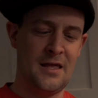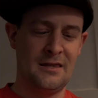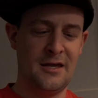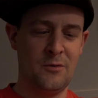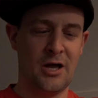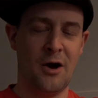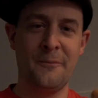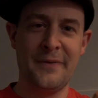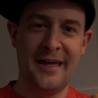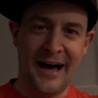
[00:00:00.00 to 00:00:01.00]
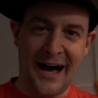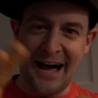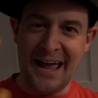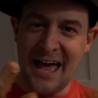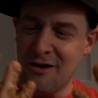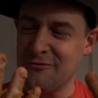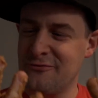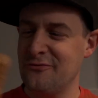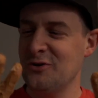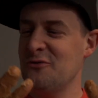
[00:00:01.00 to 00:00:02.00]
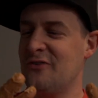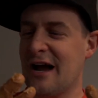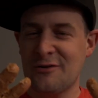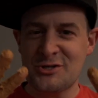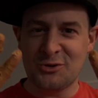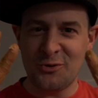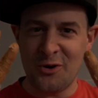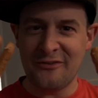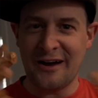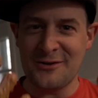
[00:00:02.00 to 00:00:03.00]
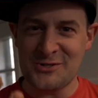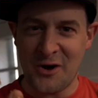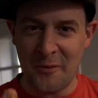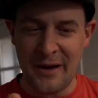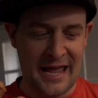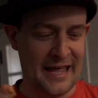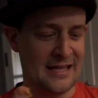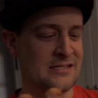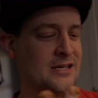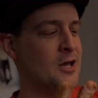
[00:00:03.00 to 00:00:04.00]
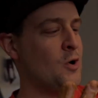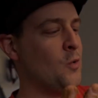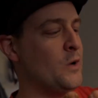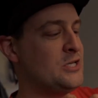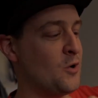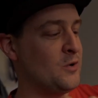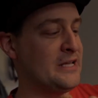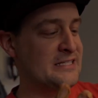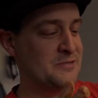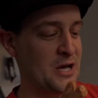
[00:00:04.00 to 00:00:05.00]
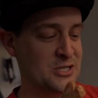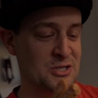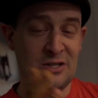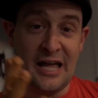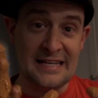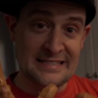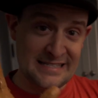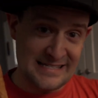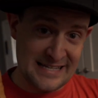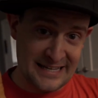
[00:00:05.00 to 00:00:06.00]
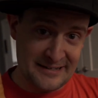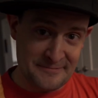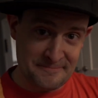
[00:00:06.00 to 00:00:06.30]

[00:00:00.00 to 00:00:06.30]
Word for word: There we go. I have flu virus, coronavirus on my hands. We don't need special light to see it.